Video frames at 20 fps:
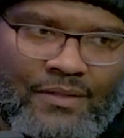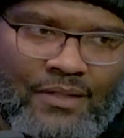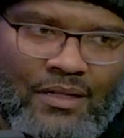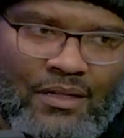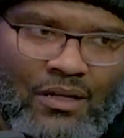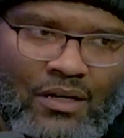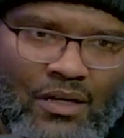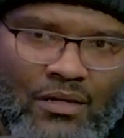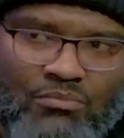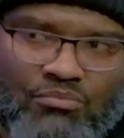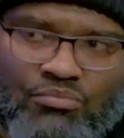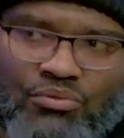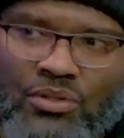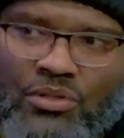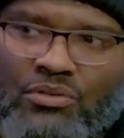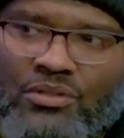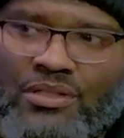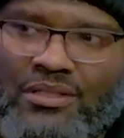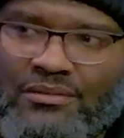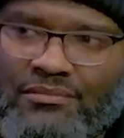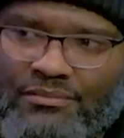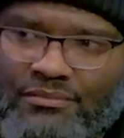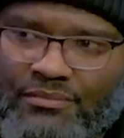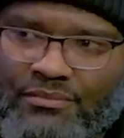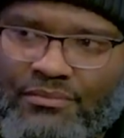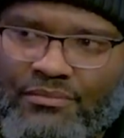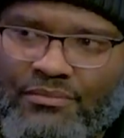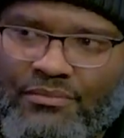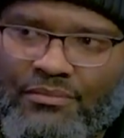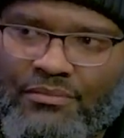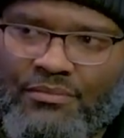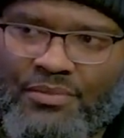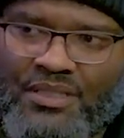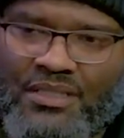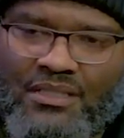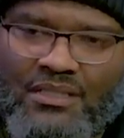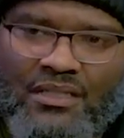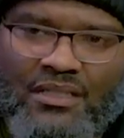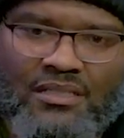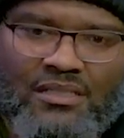are broken mm -hmm.
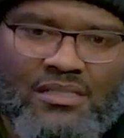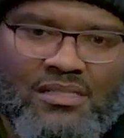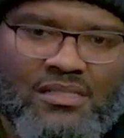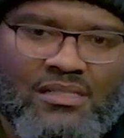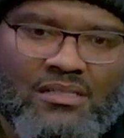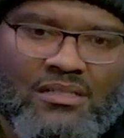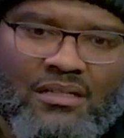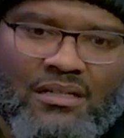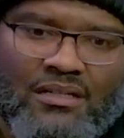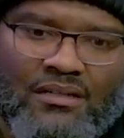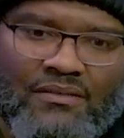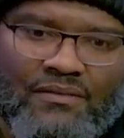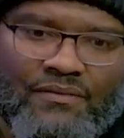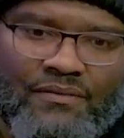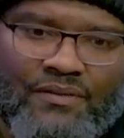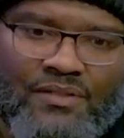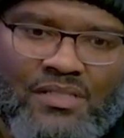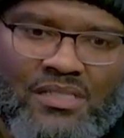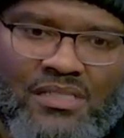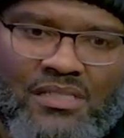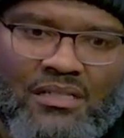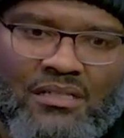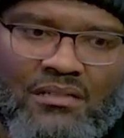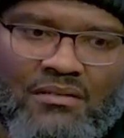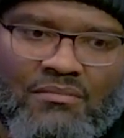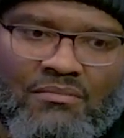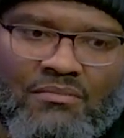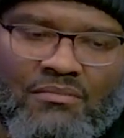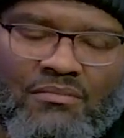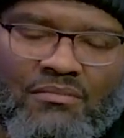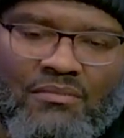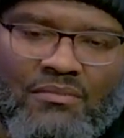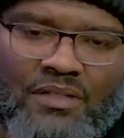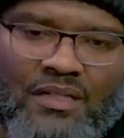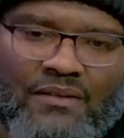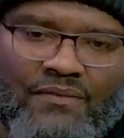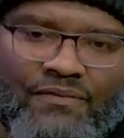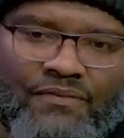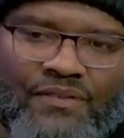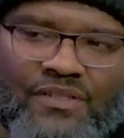because of some
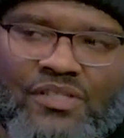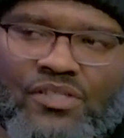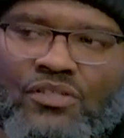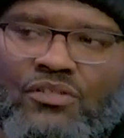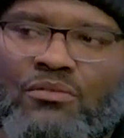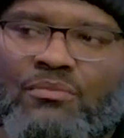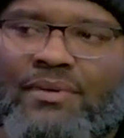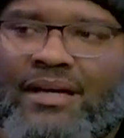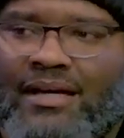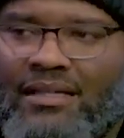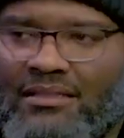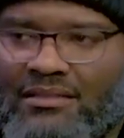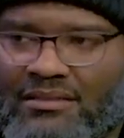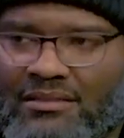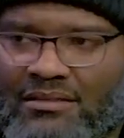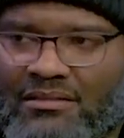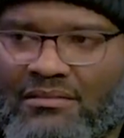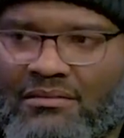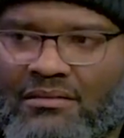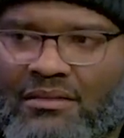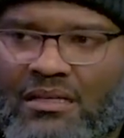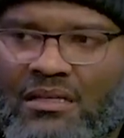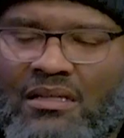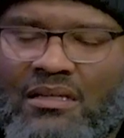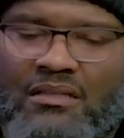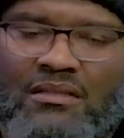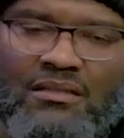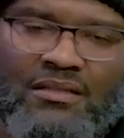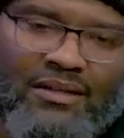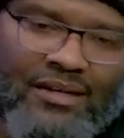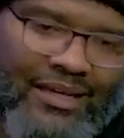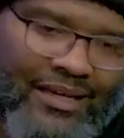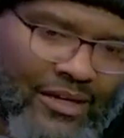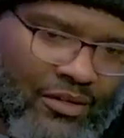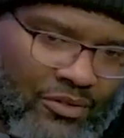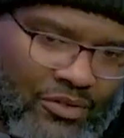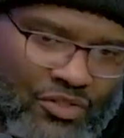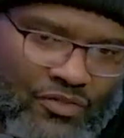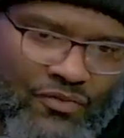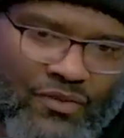uh, physical malady. Mm -hmm. Their
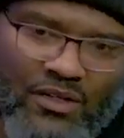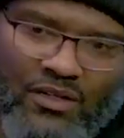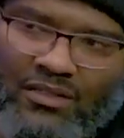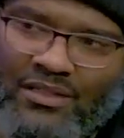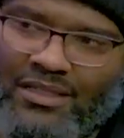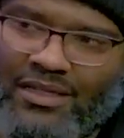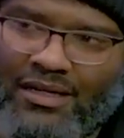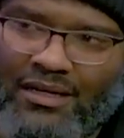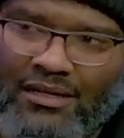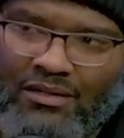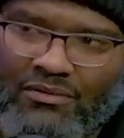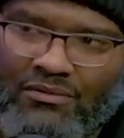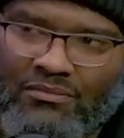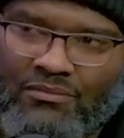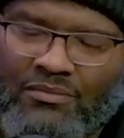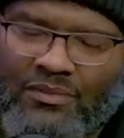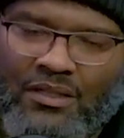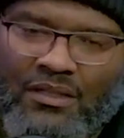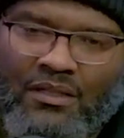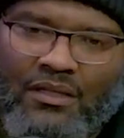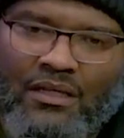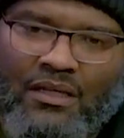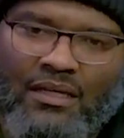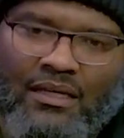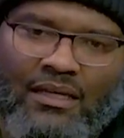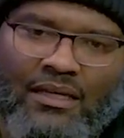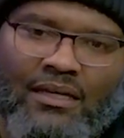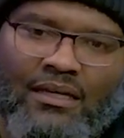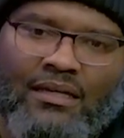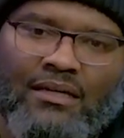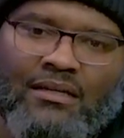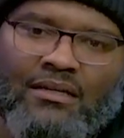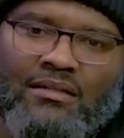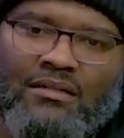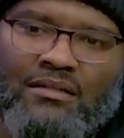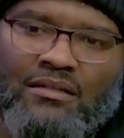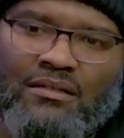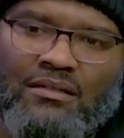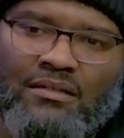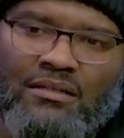hair is falling out. Mm-hmm
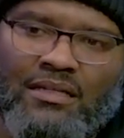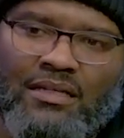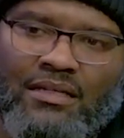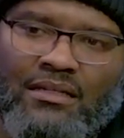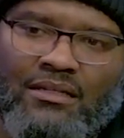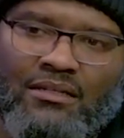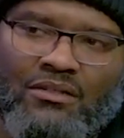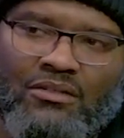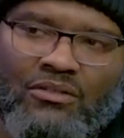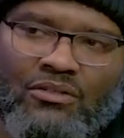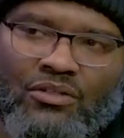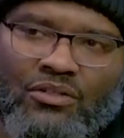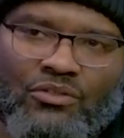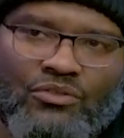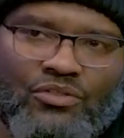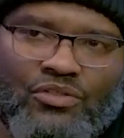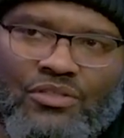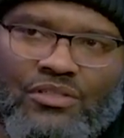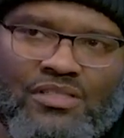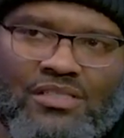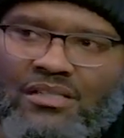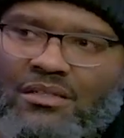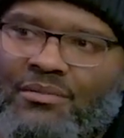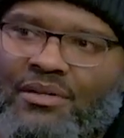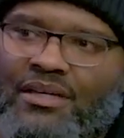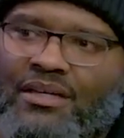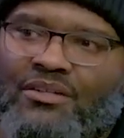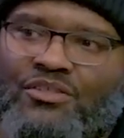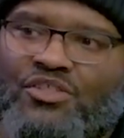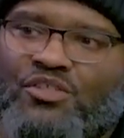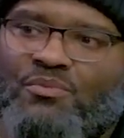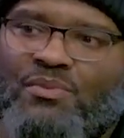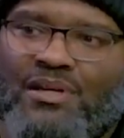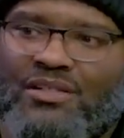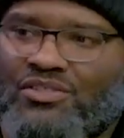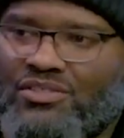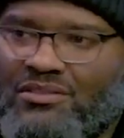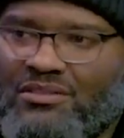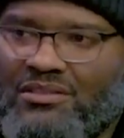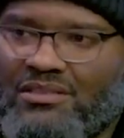and they'll go to some hair
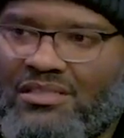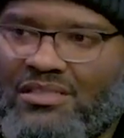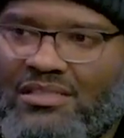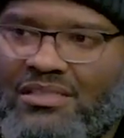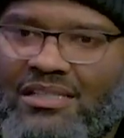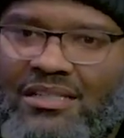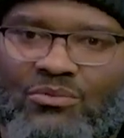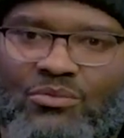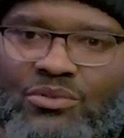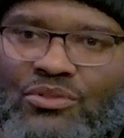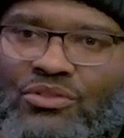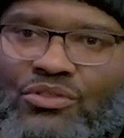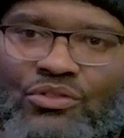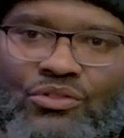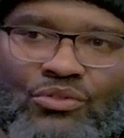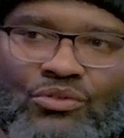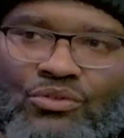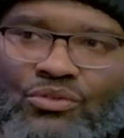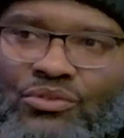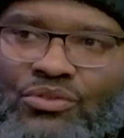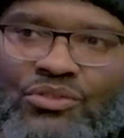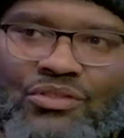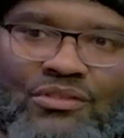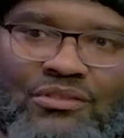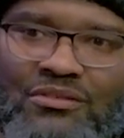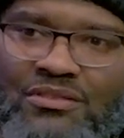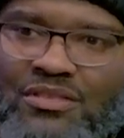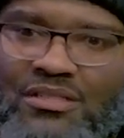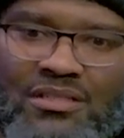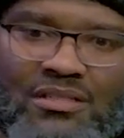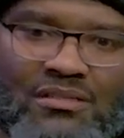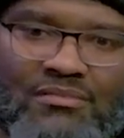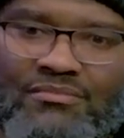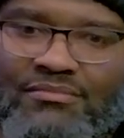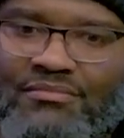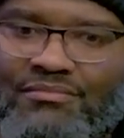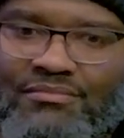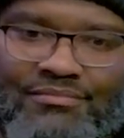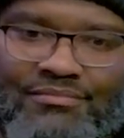specialist that will use some